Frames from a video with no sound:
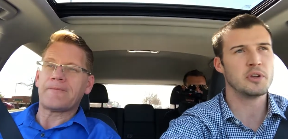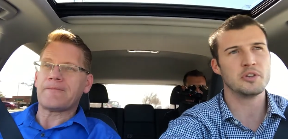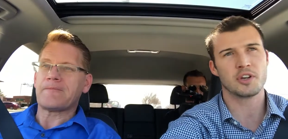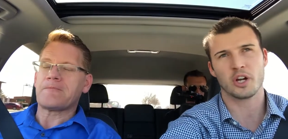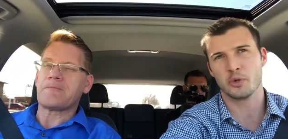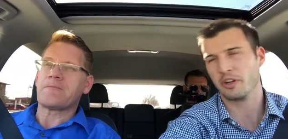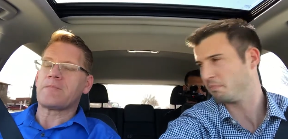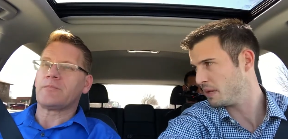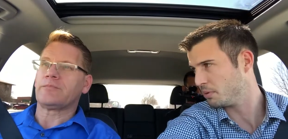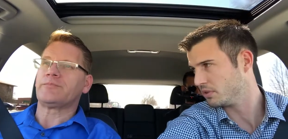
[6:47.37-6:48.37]
Speaker 1: And when you talk to
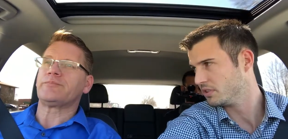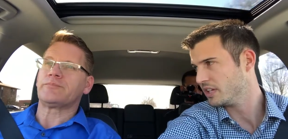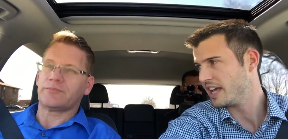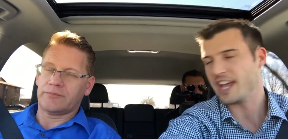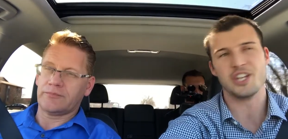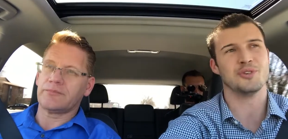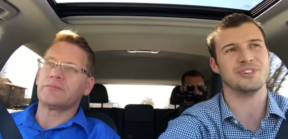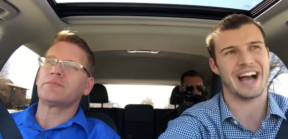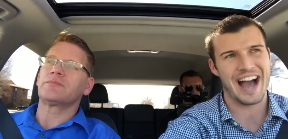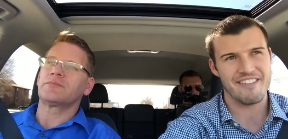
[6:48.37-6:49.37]
enough people and
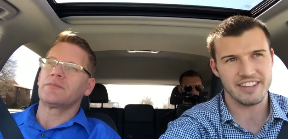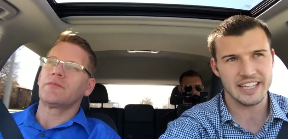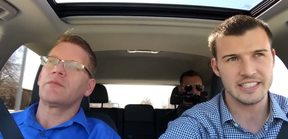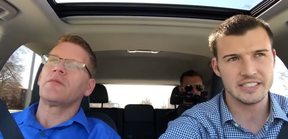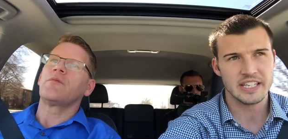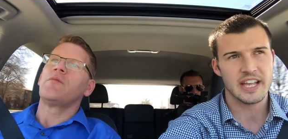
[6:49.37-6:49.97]
you dive in